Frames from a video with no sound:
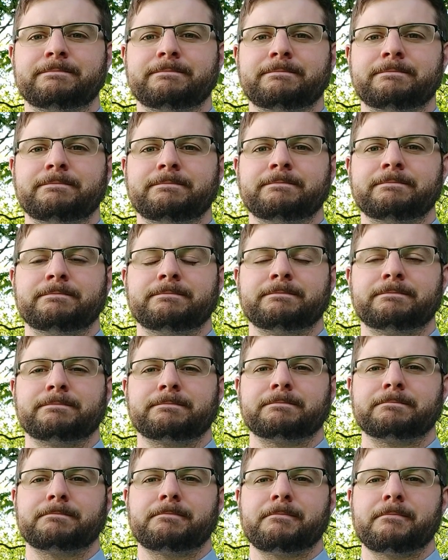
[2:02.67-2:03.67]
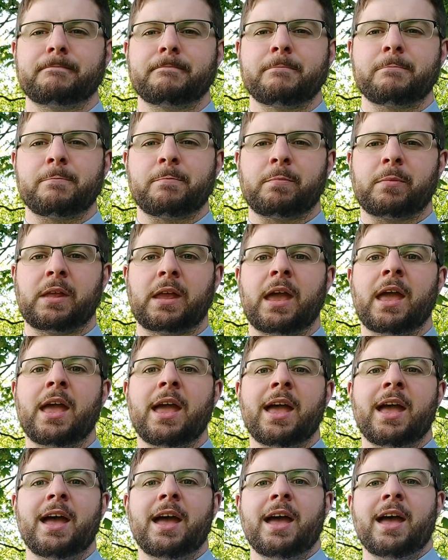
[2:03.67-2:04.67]

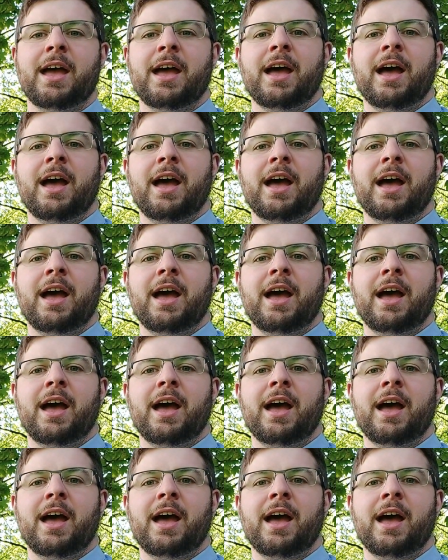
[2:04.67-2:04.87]
No one is speaking in this clip.